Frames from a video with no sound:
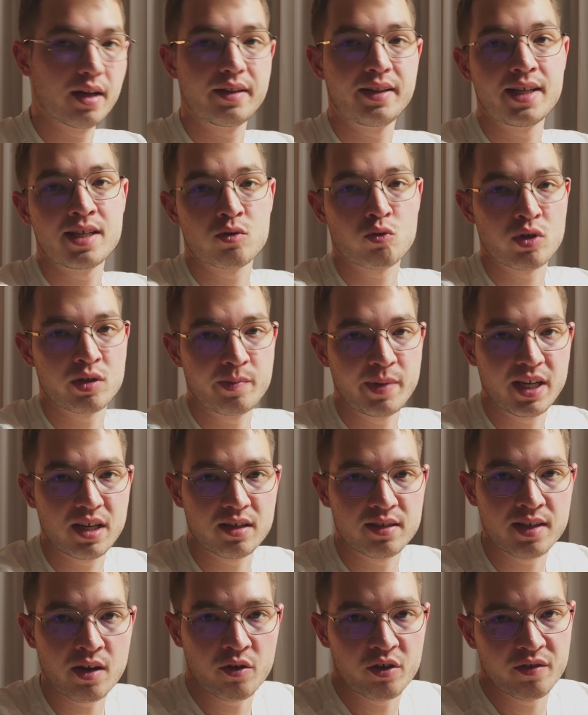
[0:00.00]
This was
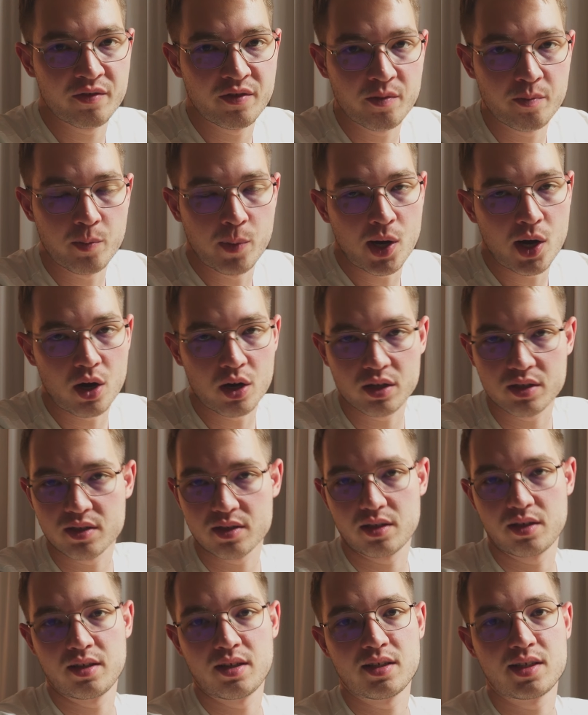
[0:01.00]
because out of the
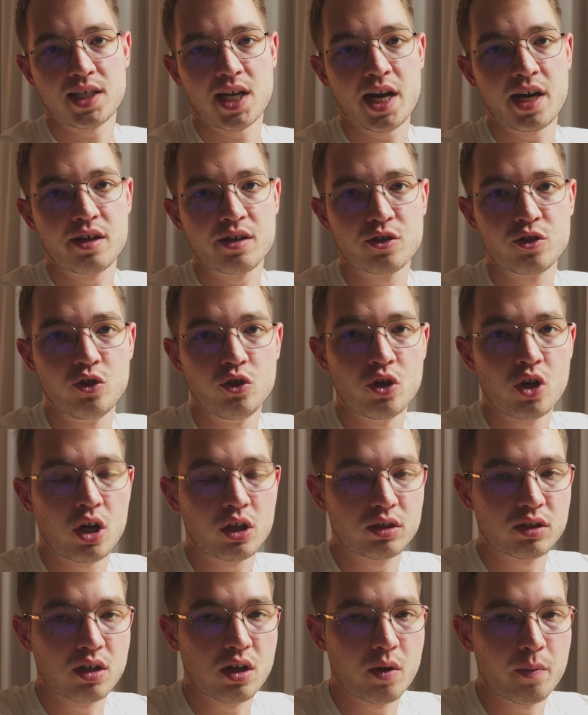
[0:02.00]
box, the tires do
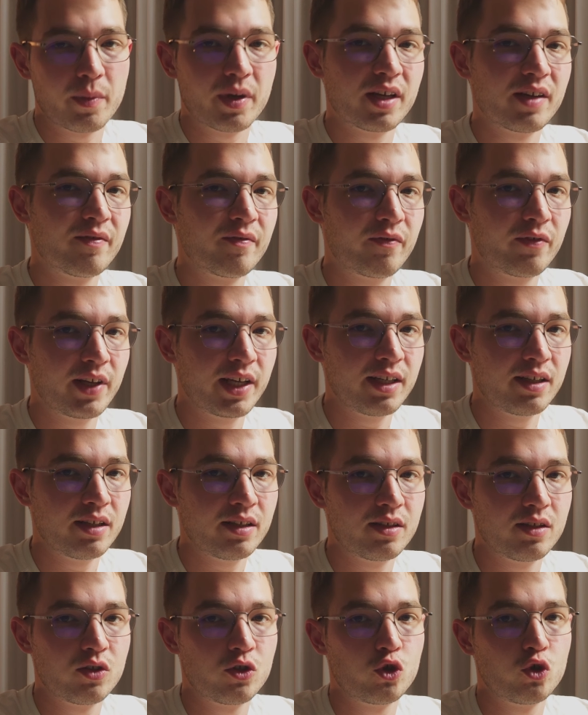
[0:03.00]
not come inflated